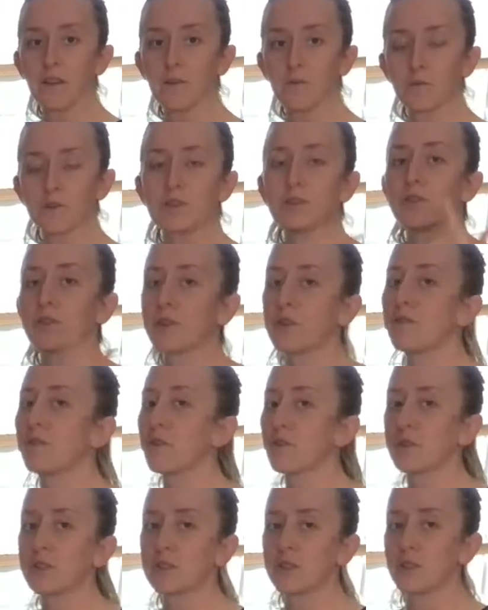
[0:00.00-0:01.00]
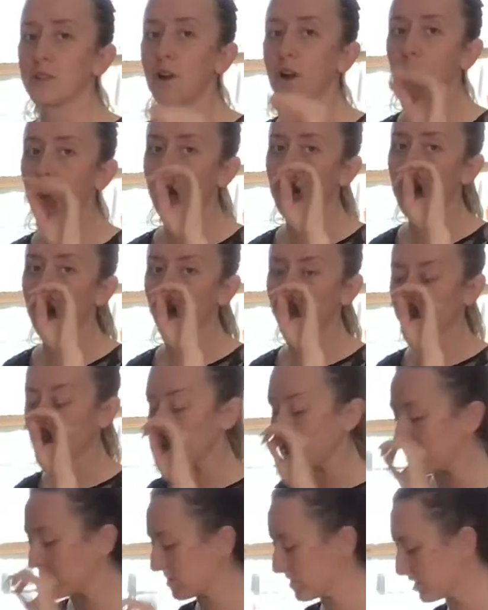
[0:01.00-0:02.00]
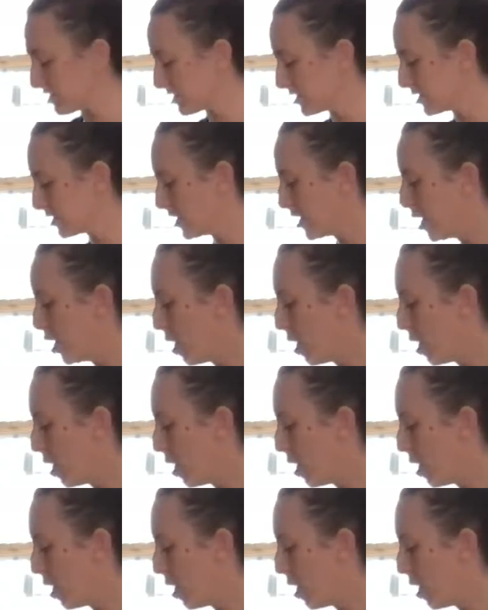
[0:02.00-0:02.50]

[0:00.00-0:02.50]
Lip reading: We're still going to focus on heart healthy meals,